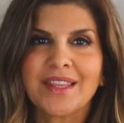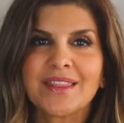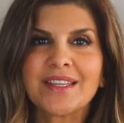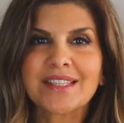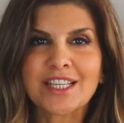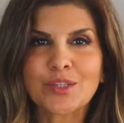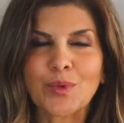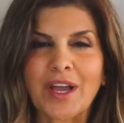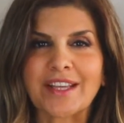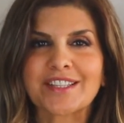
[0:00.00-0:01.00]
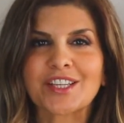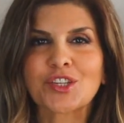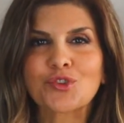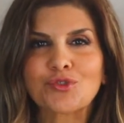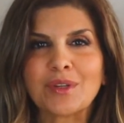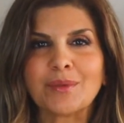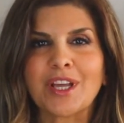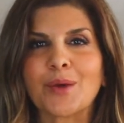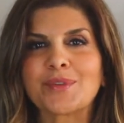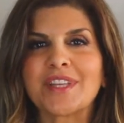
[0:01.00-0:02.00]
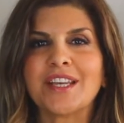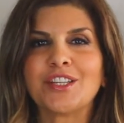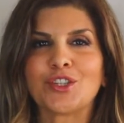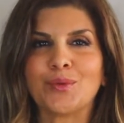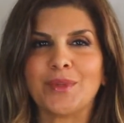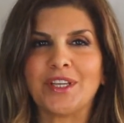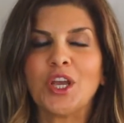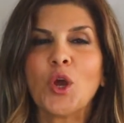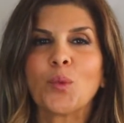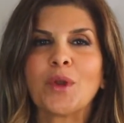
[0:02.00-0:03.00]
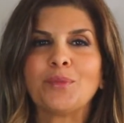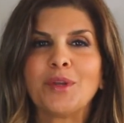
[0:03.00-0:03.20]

This is why it's extremely upsetting to me when